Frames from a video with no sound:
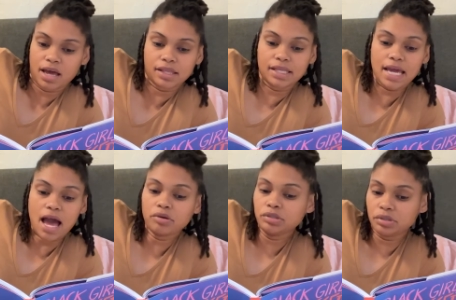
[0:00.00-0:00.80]
The
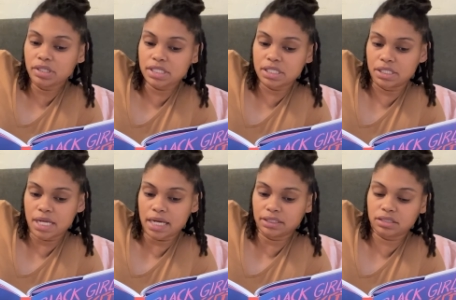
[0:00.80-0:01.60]
outdoors is
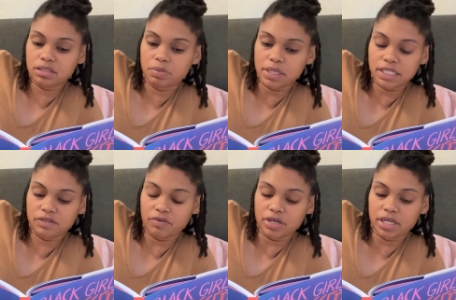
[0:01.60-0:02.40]
not just a place
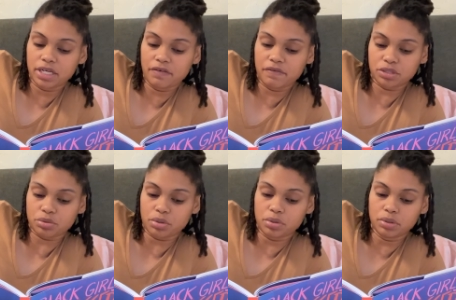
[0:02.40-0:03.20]
for an
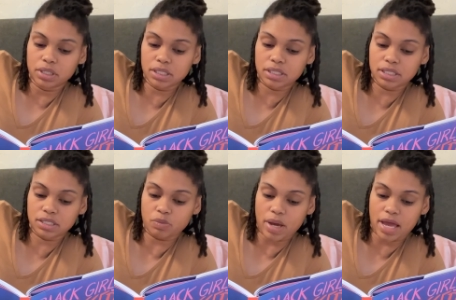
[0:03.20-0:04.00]
individual who looks
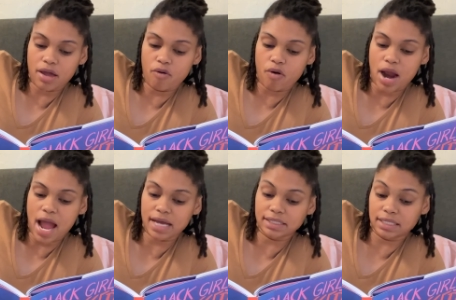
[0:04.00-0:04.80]
this way or
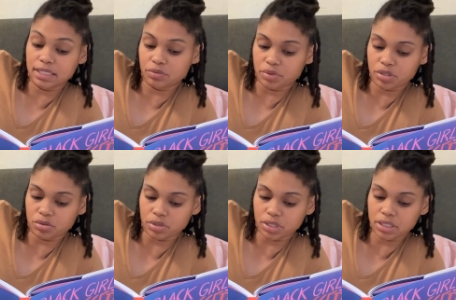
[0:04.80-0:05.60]
has these
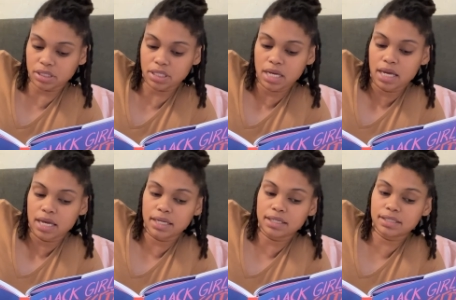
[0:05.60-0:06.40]
resources.
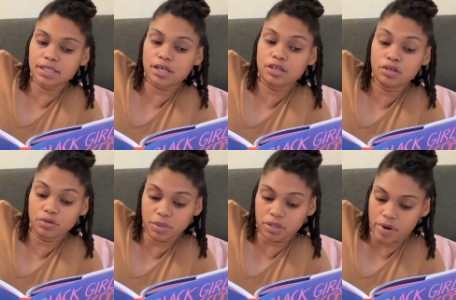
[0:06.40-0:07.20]
It is a
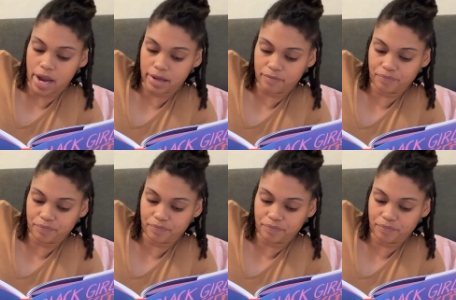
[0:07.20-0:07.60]
human right.